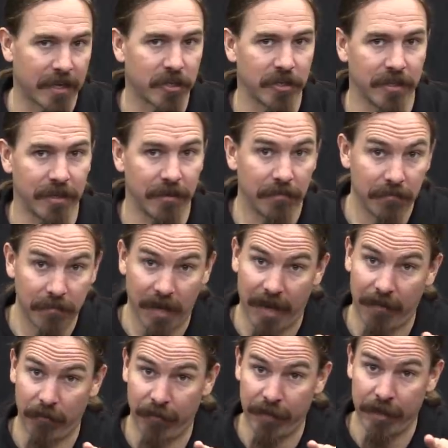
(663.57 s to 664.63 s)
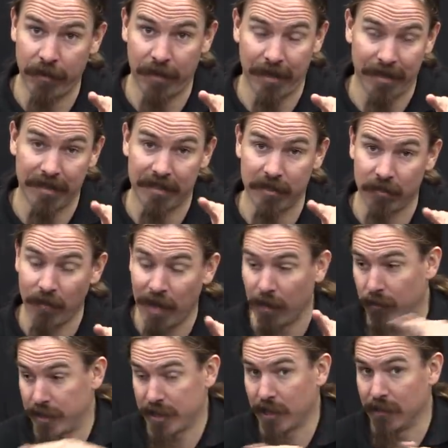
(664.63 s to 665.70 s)
actually, I have a video on this as well,
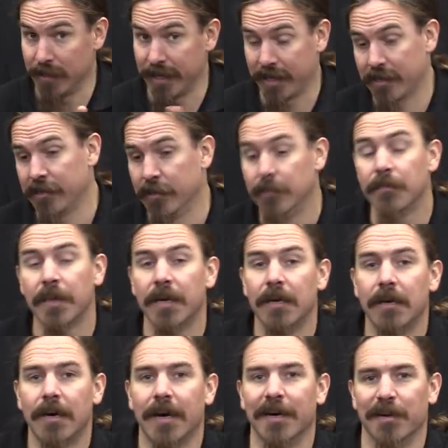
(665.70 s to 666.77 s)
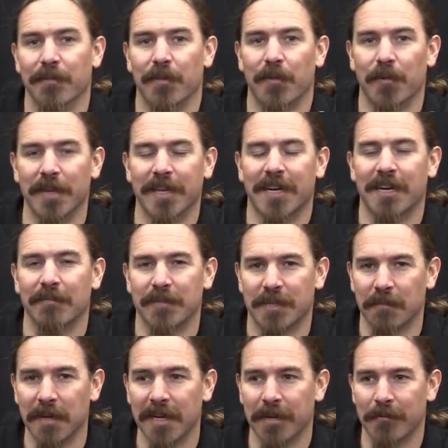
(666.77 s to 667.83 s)
which I'll link to. Um, the one that comes
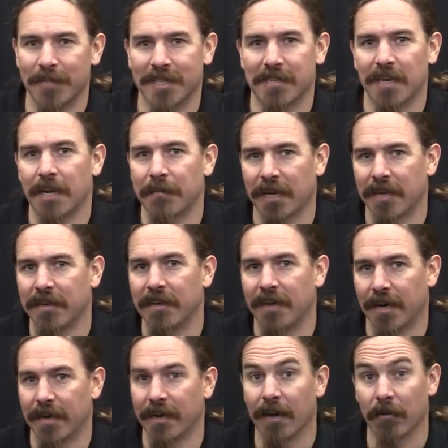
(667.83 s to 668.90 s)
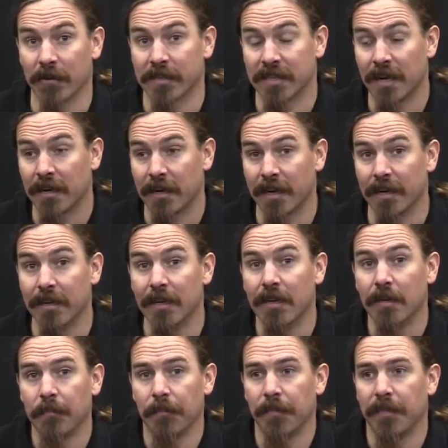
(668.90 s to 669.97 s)
to mind was a Type 99 Arisaka
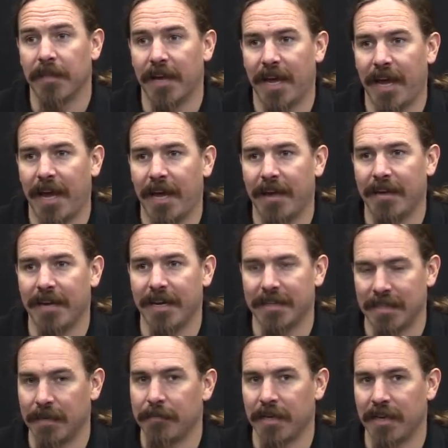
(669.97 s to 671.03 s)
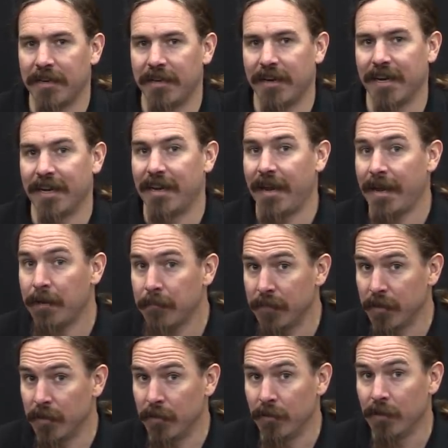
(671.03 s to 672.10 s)
that had a Type 99
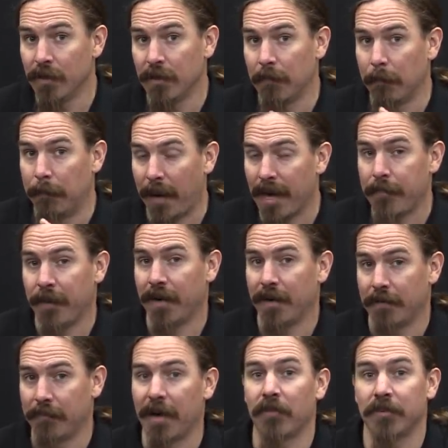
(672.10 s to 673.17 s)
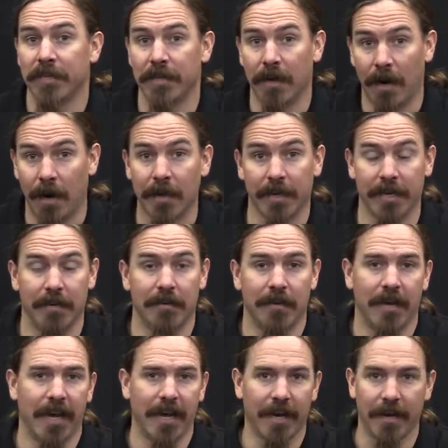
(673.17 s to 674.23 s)
Nambu bipod mounted on it.
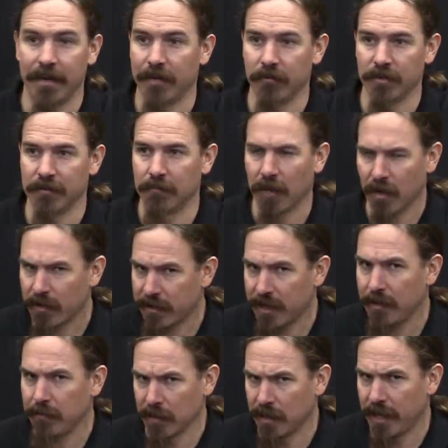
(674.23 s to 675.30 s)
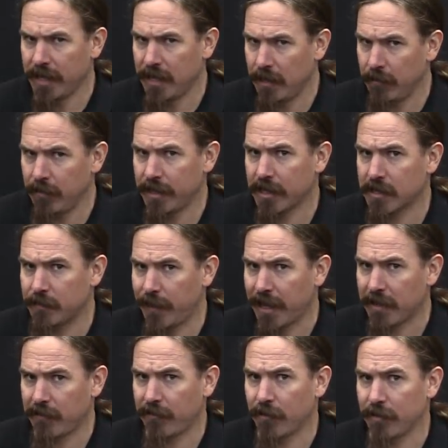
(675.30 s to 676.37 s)
And it was marked up like you would
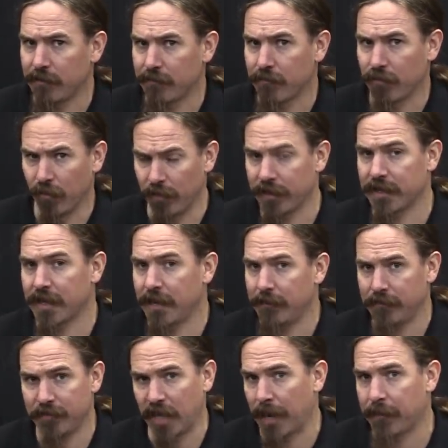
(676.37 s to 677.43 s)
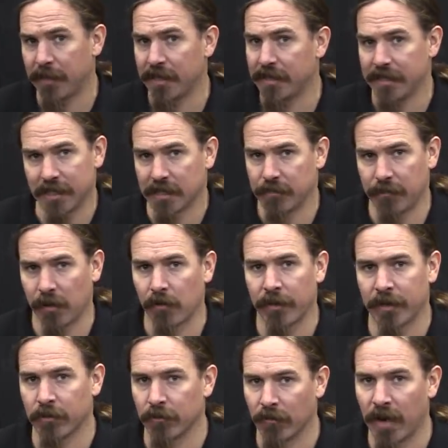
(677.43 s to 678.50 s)
expect for a prototype Japanese
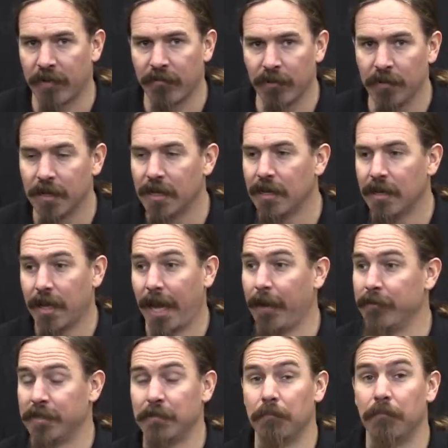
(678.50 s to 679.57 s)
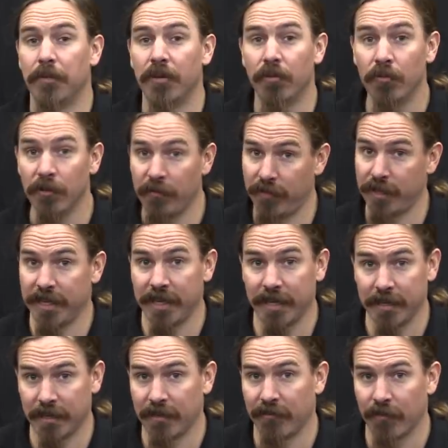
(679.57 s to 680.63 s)
experimental rifle. It was a beautifully
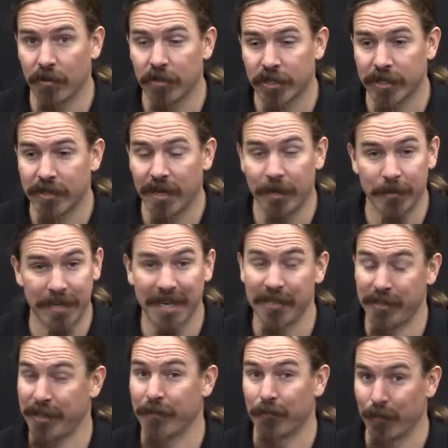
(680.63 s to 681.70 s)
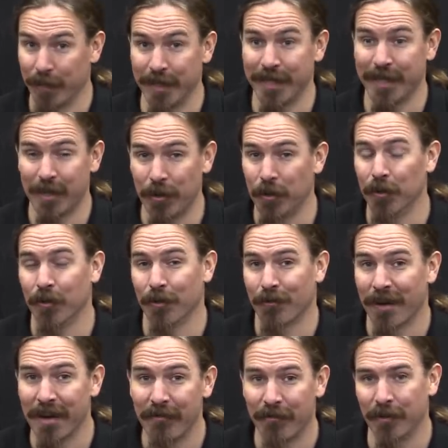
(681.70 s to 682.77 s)
done conversion. It was actually a really cool
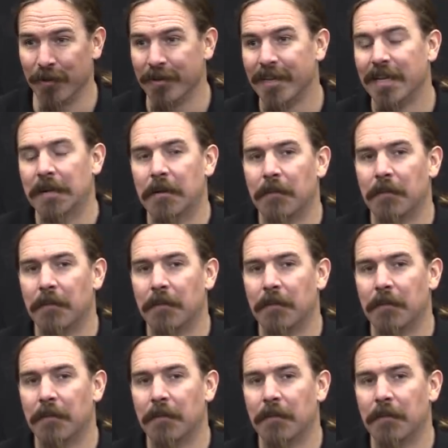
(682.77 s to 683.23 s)
rifle.